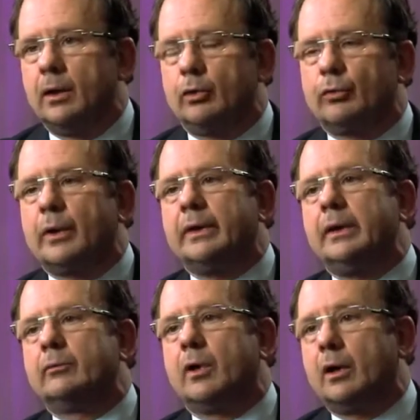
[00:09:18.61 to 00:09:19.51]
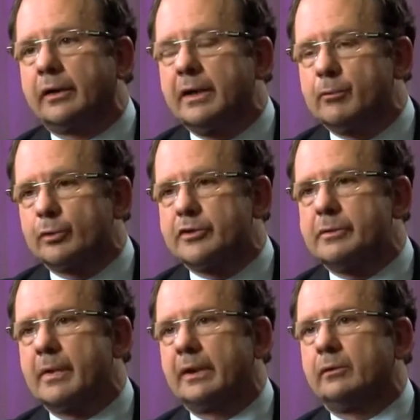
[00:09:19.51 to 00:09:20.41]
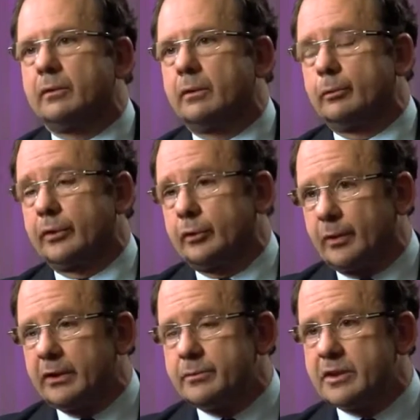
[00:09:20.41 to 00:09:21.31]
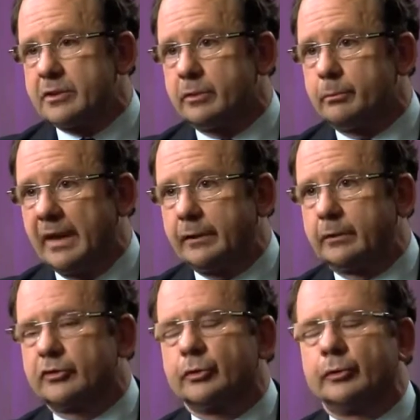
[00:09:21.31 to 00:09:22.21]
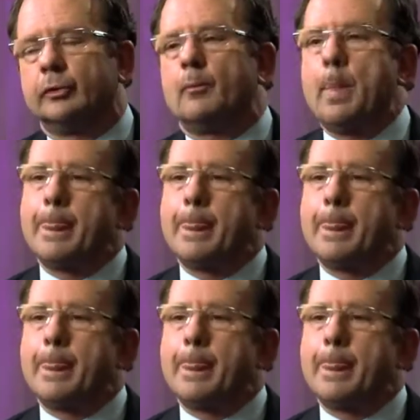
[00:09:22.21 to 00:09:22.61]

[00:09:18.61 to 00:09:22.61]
a variety of R chemo regimen with a randomization maintenance or no.